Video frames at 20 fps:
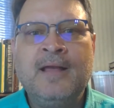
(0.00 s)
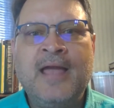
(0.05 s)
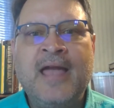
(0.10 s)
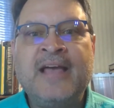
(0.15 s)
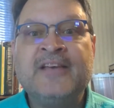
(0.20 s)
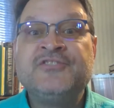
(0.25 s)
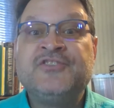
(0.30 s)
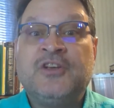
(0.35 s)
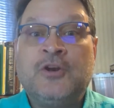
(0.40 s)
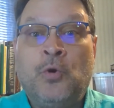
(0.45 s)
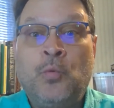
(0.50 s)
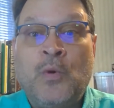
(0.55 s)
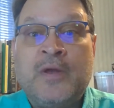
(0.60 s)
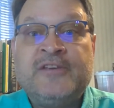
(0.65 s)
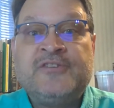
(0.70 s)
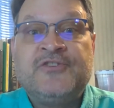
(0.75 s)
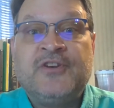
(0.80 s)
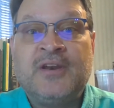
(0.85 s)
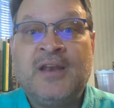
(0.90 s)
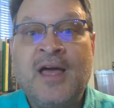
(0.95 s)
as in a
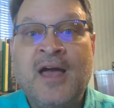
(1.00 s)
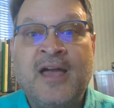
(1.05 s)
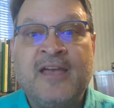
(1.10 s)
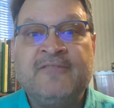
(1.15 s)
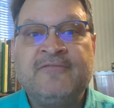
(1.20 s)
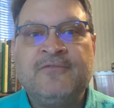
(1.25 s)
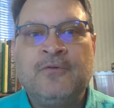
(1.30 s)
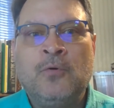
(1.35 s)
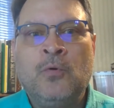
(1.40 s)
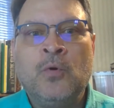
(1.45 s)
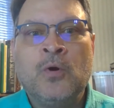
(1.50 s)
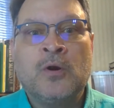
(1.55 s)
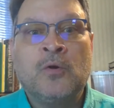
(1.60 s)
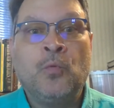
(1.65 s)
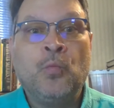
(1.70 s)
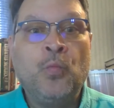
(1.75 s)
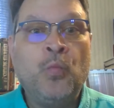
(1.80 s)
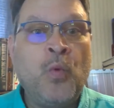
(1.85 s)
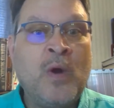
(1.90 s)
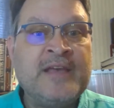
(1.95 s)
wasted life
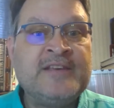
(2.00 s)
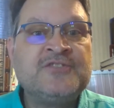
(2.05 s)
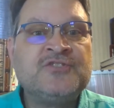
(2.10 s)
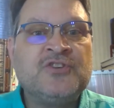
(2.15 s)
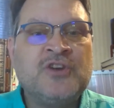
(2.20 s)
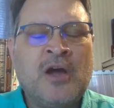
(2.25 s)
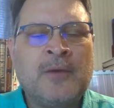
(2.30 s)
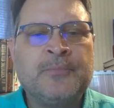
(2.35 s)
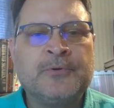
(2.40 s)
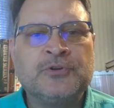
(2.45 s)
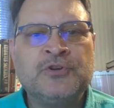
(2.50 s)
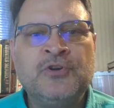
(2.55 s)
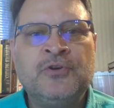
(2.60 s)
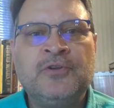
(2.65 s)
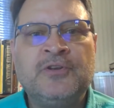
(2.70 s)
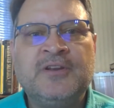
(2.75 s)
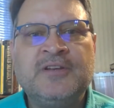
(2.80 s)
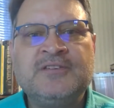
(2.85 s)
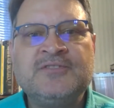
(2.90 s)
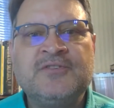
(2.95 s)
or wasted
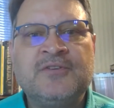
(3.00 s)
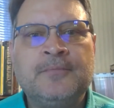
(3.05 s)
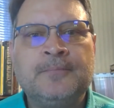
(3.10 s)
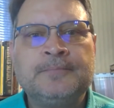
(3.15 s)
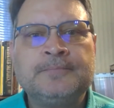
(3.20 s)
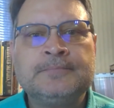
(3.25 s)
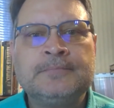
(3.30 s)
opportunities.